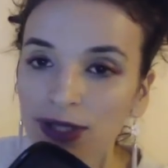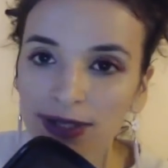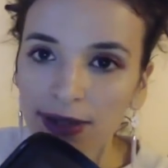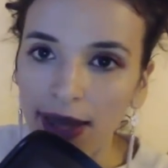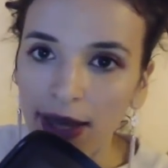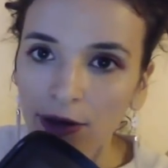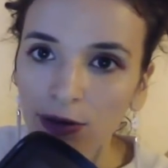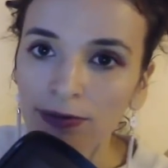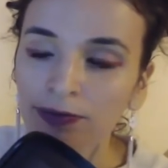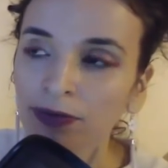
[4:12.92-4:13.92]

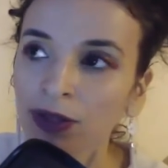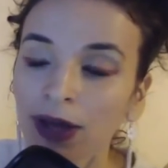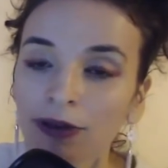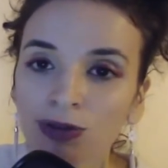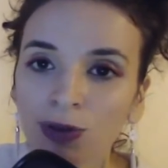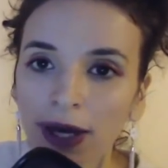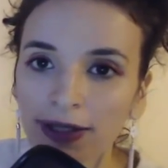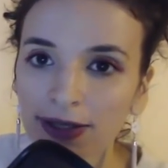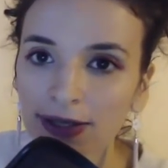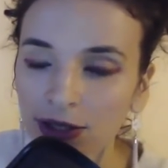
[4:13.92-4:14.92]
now, you have to
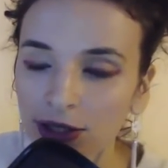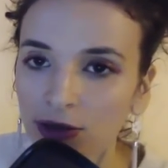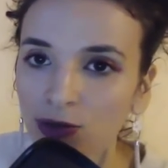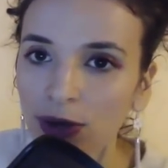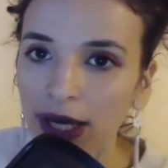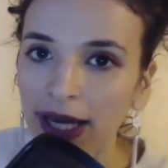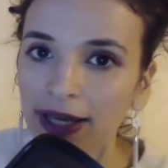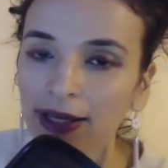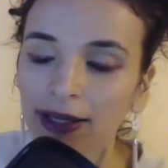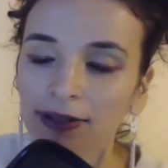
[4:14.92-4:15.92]
act a certain way
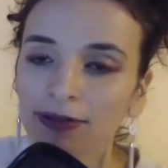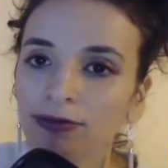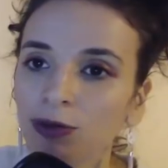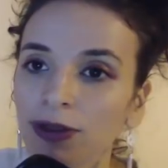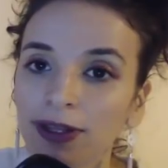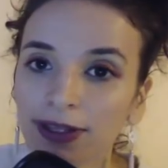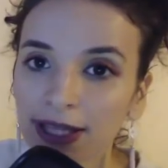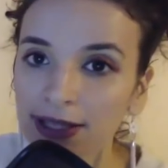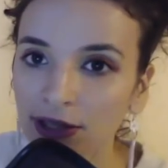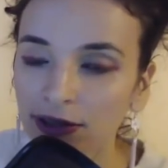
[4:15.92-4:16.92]
within
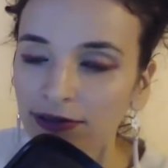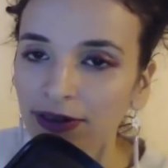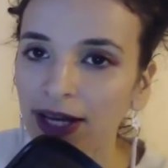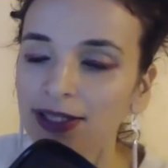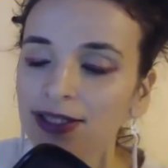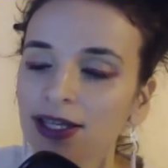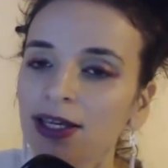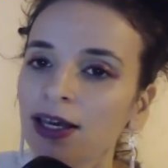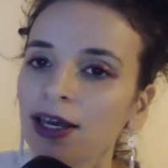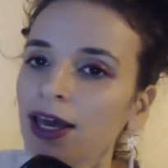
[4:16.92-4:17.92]
these confines,
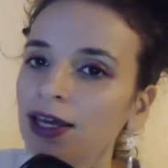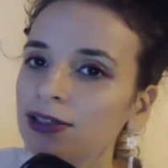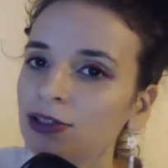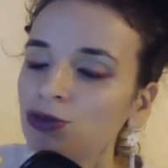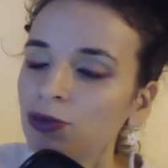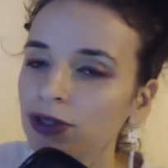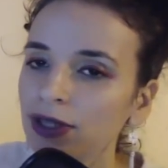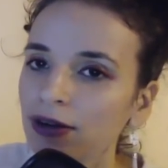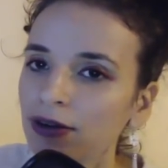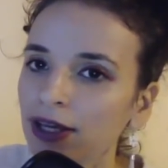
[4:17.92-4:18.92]
and the
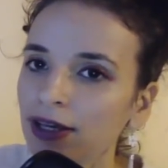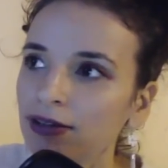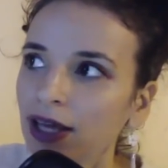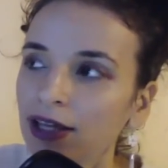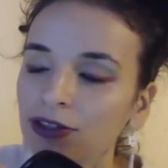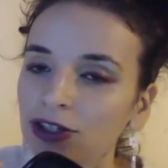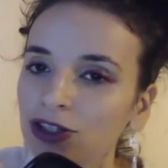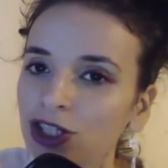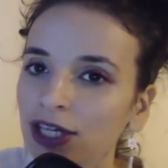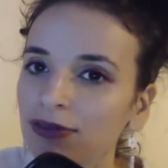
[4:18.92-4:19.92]
Jupiterian
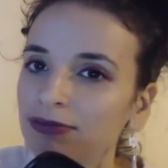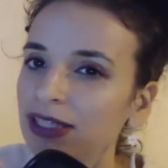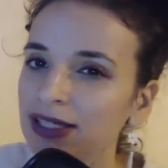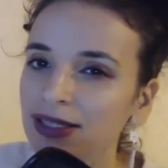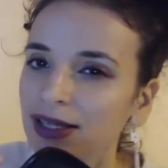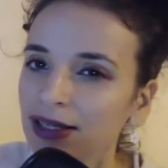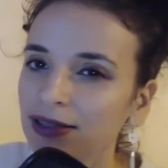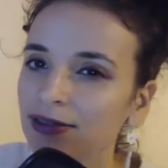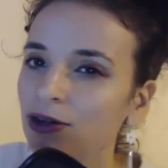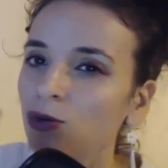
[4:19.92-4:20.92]
energy does not
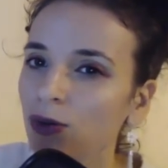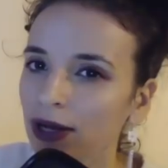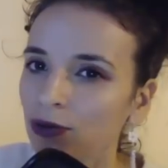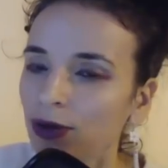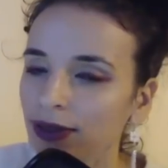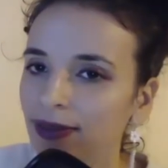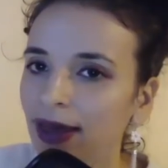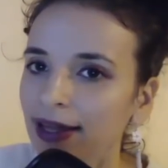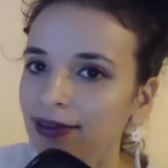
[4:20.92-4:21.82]
go well with that.